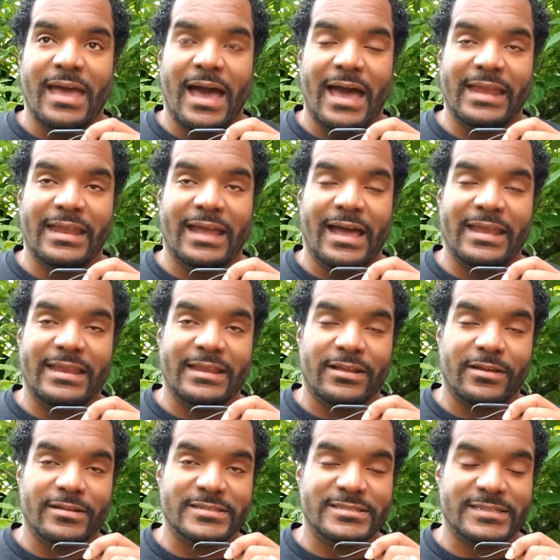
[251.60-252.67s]
I, I need a
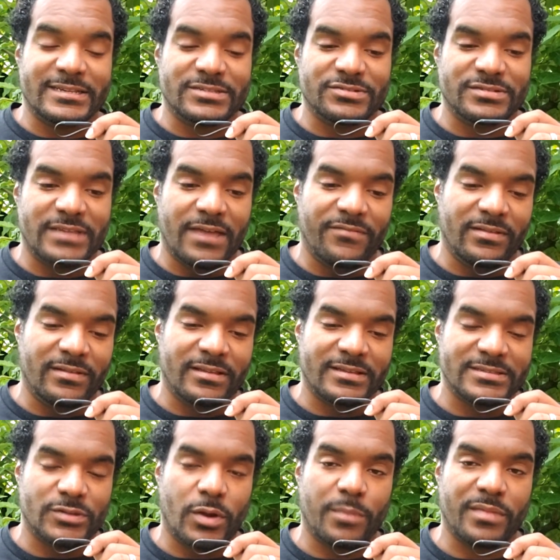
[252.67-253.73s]
good six or seven
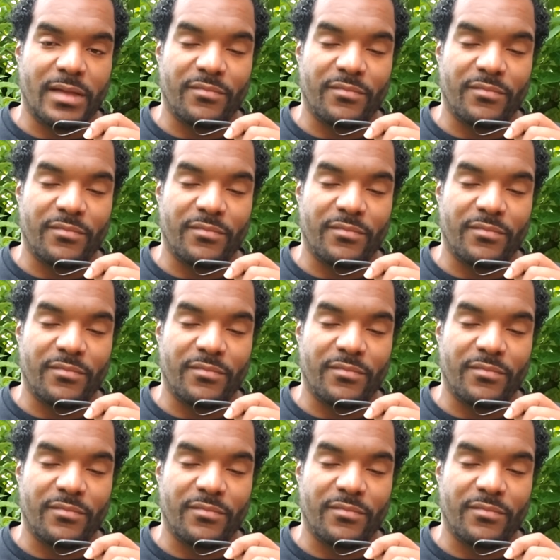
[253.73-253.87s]
because normally